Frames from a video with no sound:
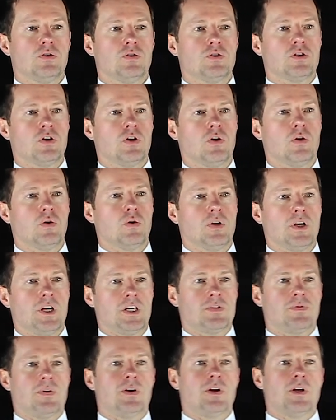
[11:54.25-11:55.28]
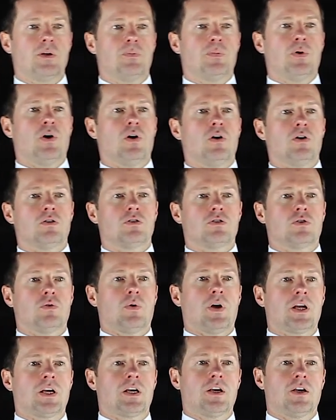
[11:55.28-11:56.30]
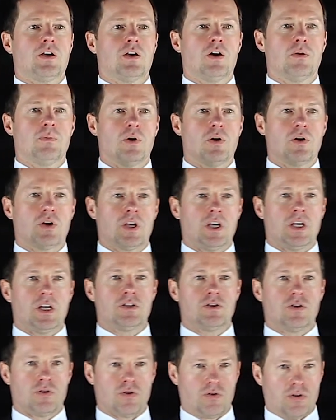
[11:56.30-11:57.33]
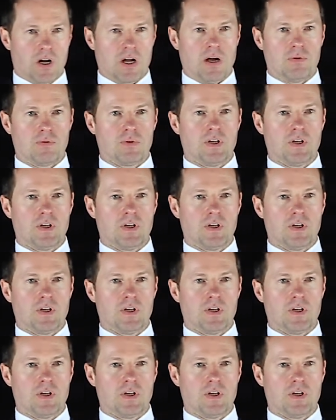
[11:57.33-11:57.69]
So it's very important to anchor your marquee to the ground.